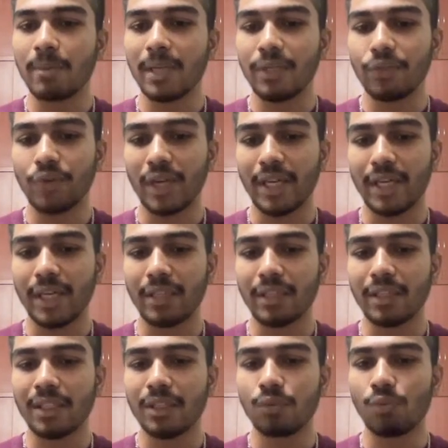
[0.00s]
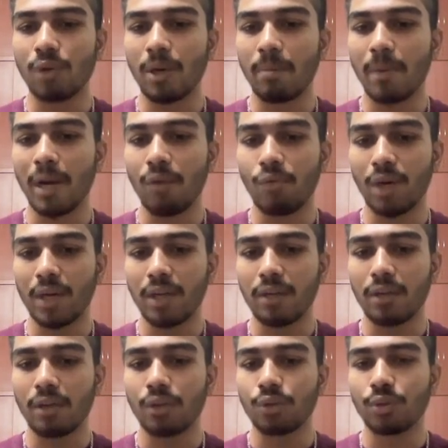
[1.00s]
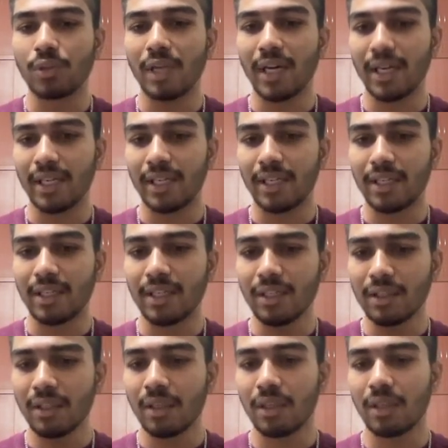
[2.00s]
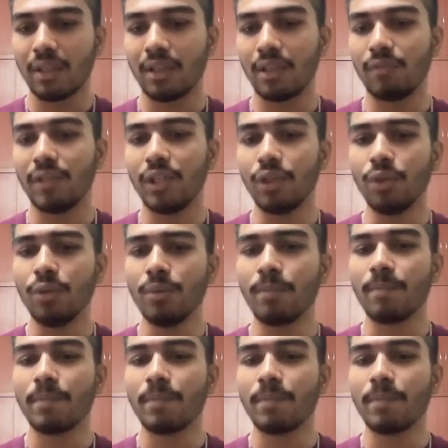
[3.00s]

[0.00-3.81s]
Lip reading: by dragging these one by one onto the hierarchy window.